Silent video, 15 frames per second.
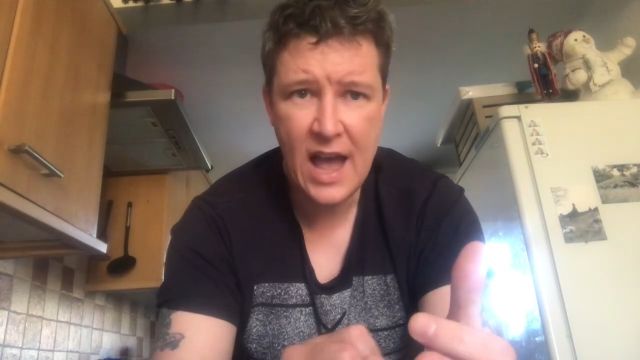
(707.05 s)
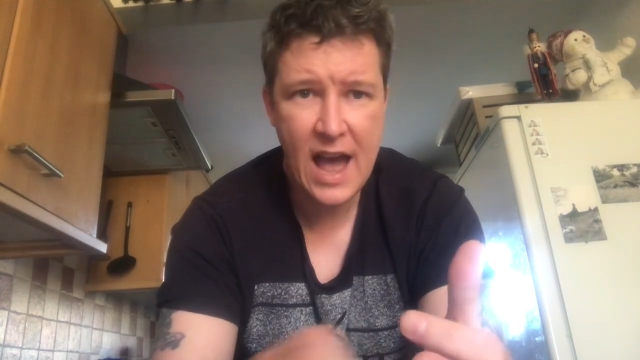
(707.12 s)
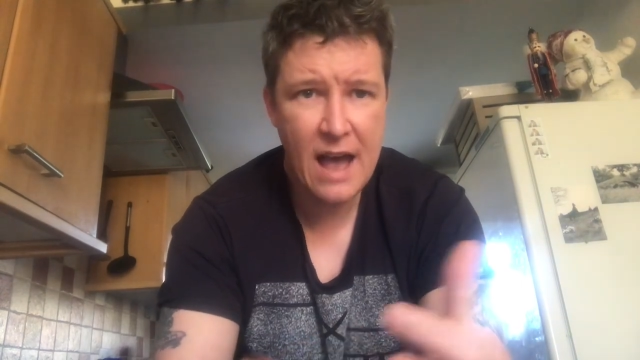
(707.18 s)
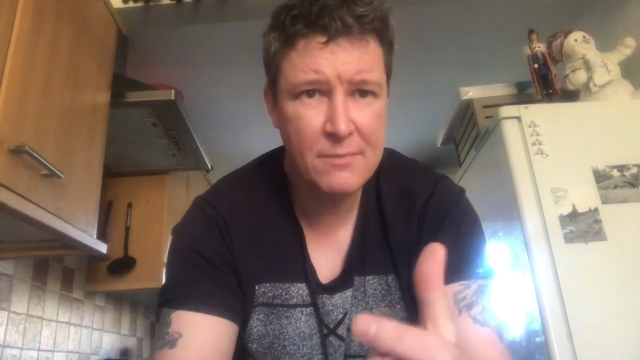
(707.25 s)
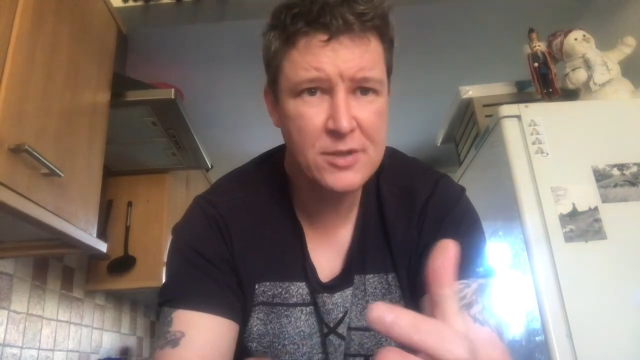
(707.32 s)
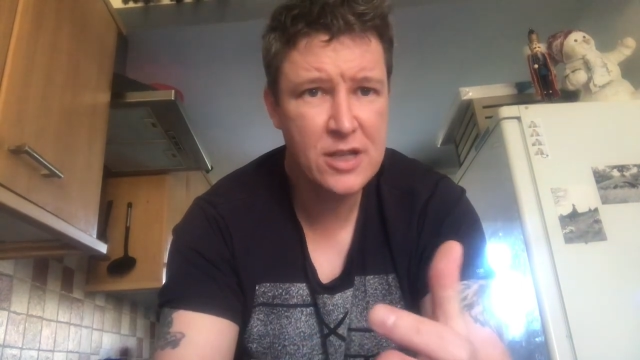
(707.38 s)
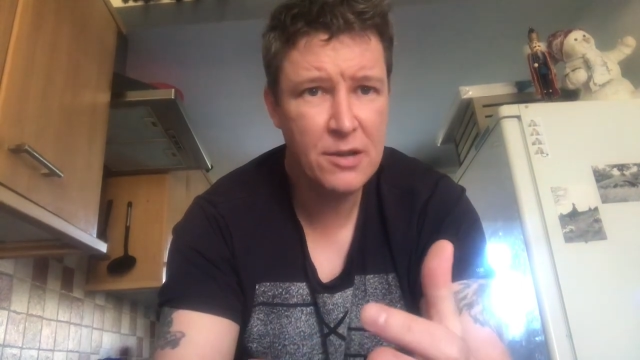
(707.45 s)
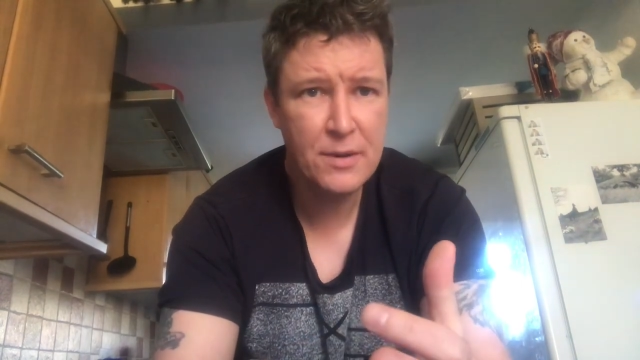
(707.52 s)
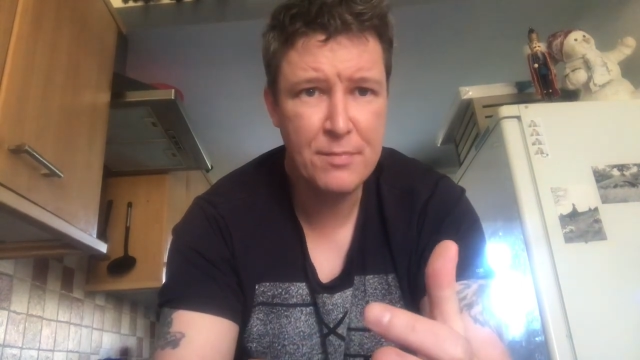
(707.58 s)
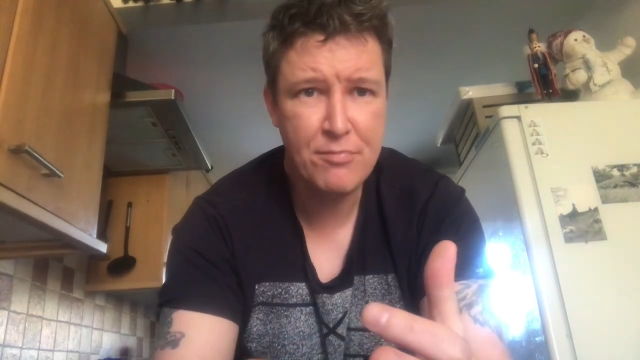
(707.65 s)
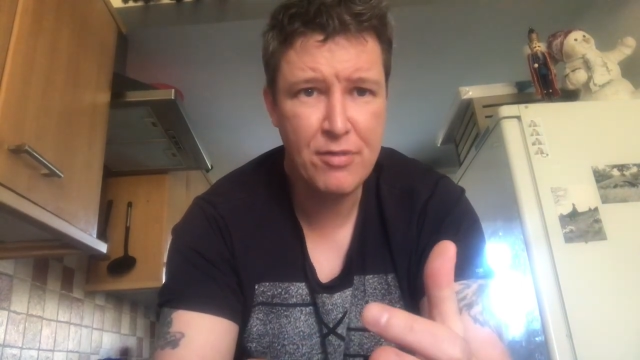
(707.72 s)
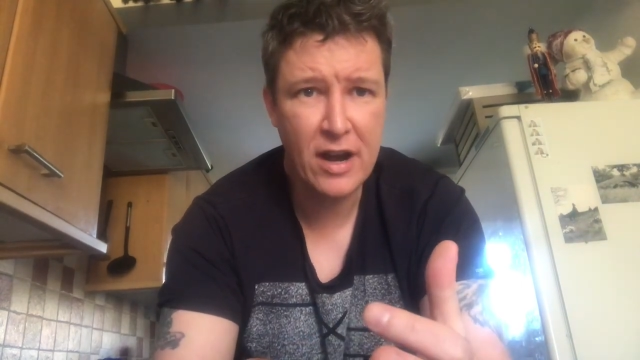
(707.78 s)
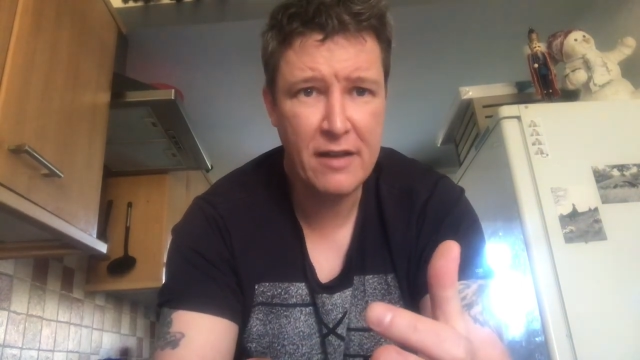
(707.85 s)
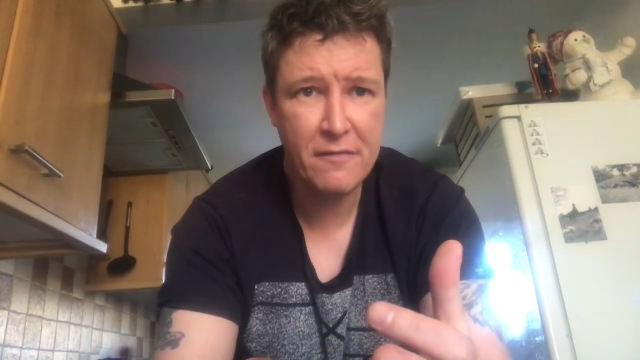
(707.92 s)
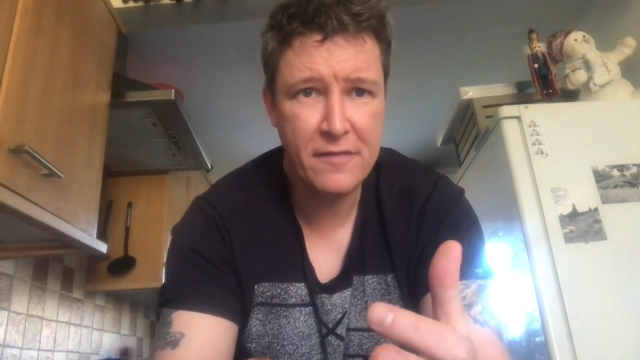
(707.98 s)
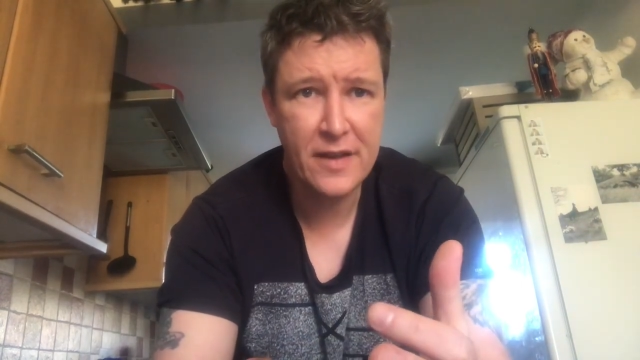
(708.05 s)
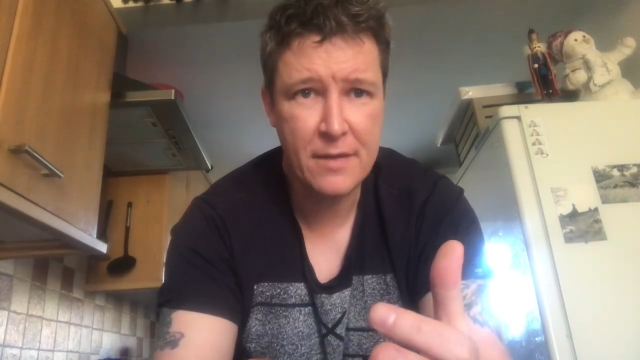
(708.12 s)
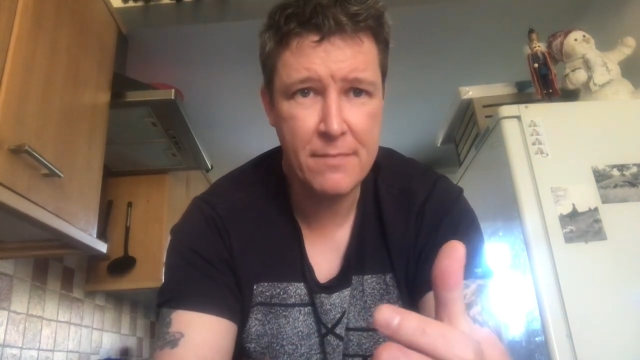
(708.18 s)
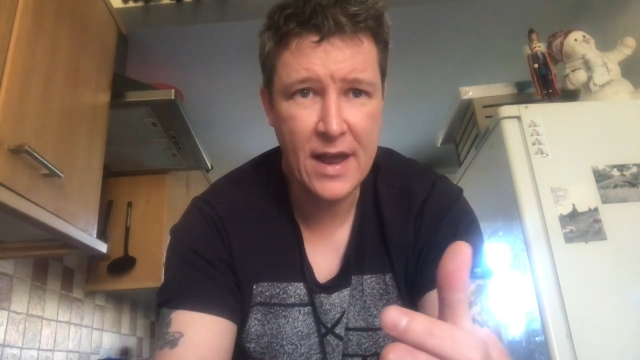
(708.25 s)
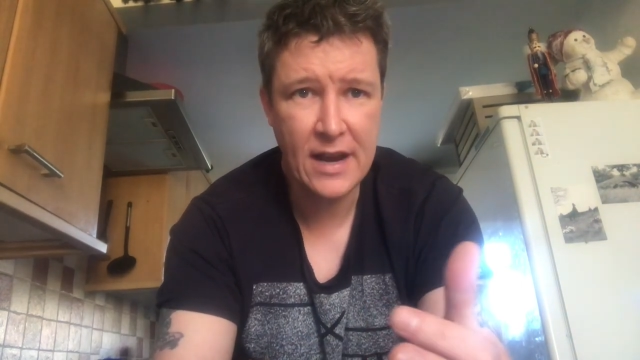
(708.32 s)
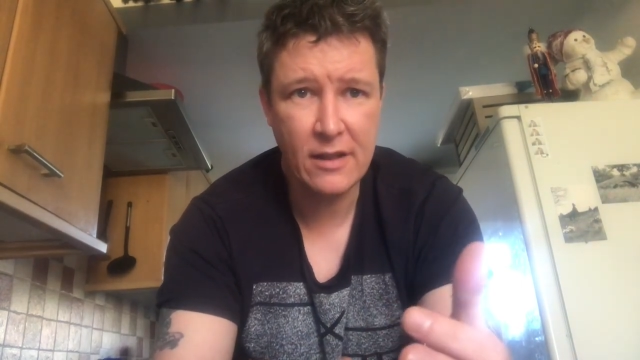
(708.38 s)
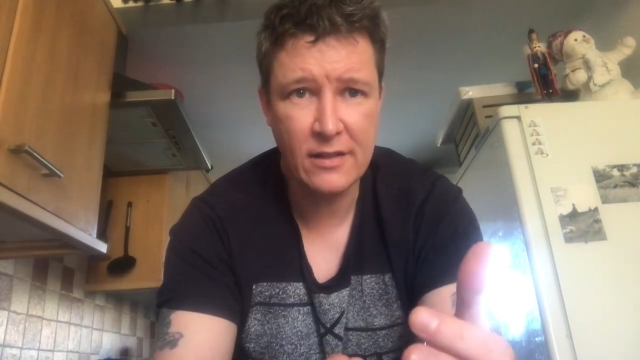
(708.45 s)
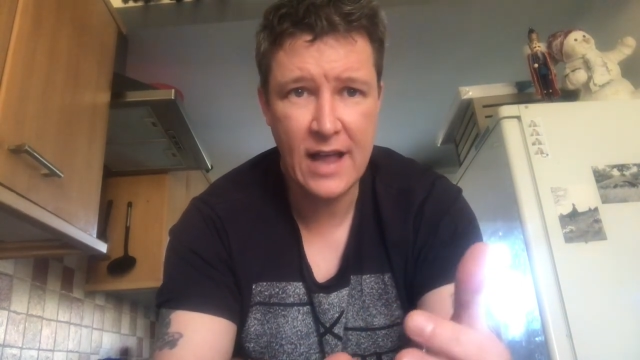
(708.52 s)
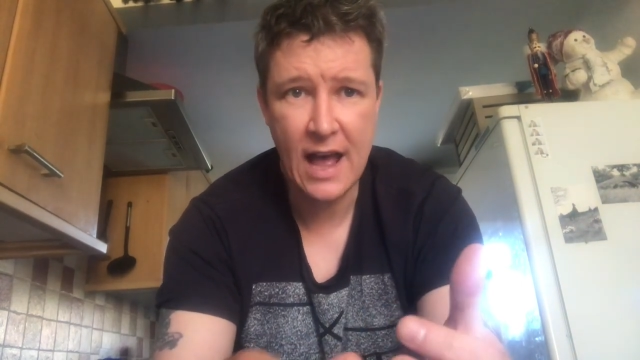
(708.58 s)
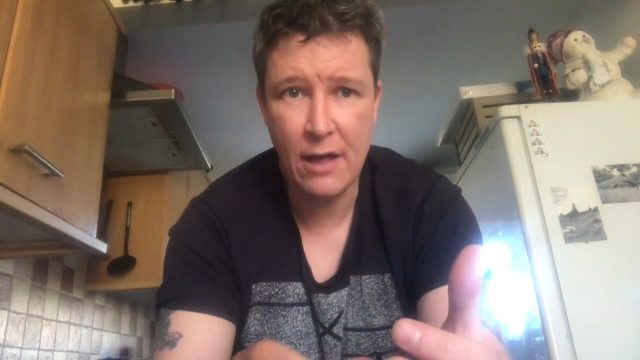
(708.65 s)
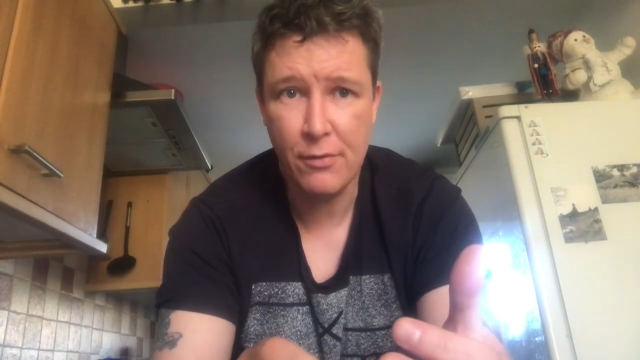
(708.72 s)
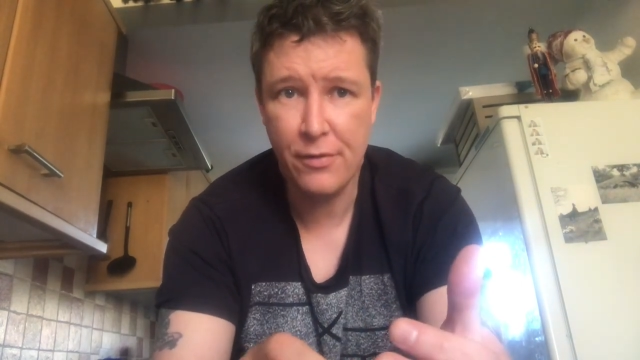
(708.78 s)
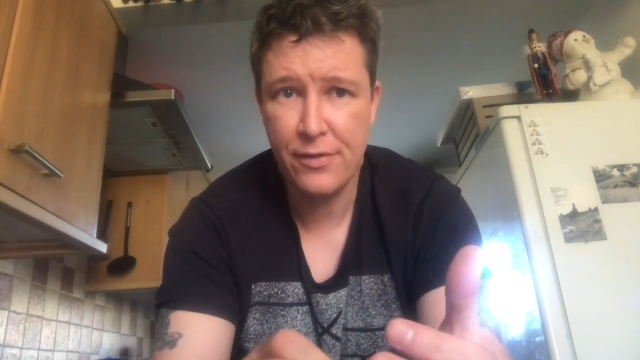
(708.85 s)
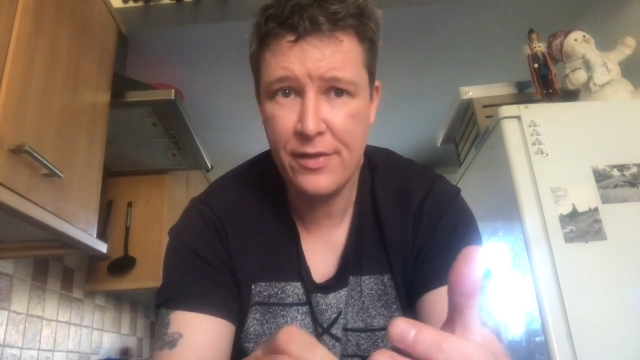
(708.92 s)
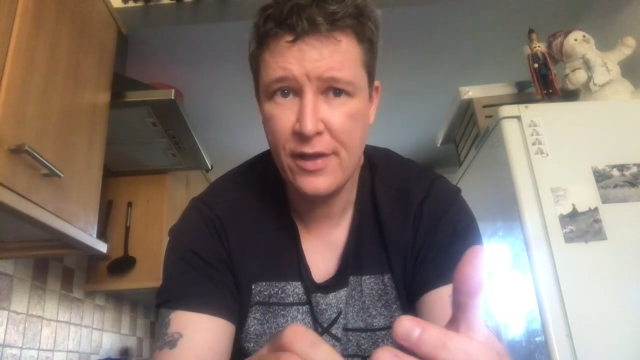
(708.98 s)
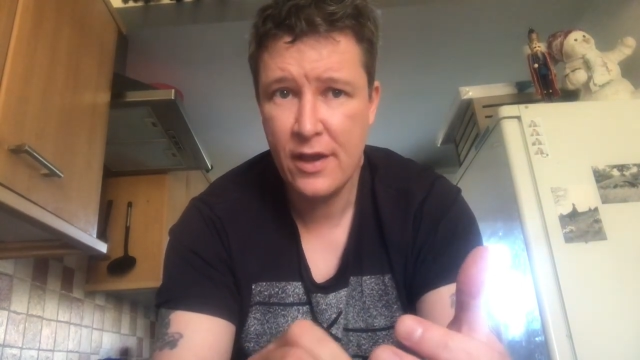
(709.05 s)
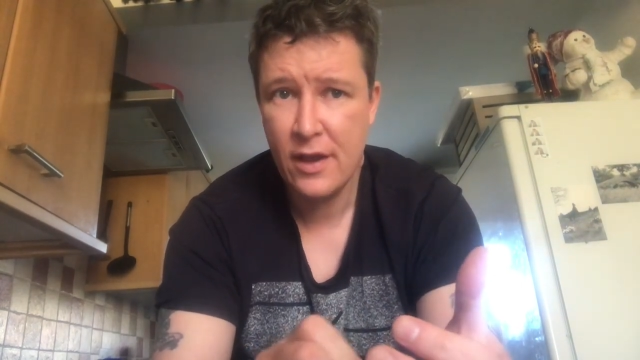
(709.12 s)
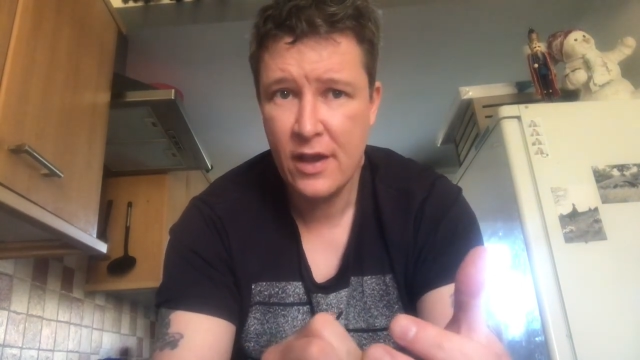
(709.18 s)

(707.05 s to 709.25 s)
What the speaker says: Absolutely brilliant for your mental health.